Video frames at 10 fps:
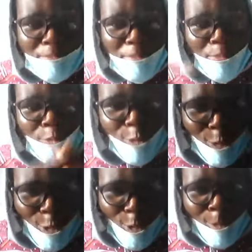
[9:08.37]
people's
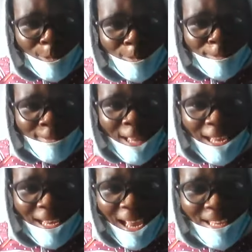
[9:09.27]
odor.
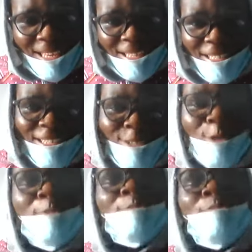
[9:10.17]
Are you getting?
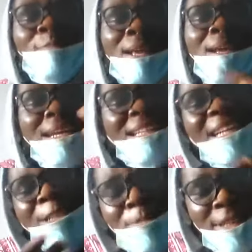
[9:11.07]
So
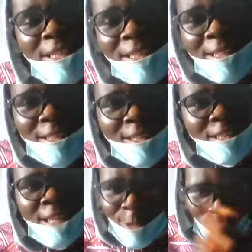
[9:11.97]
respiratory,
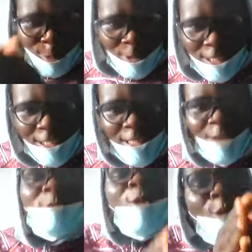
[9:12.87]
let's come to this now.
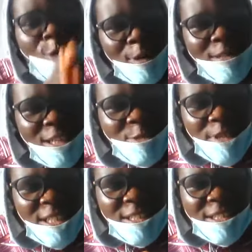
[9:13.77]

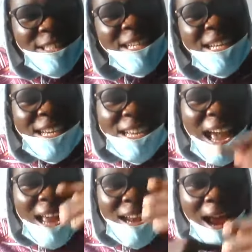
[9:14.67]
Respiratory,
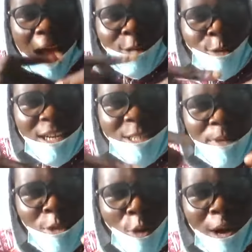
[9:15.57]
your
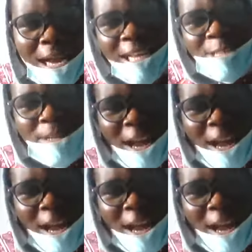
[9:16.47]
respiratory organ has been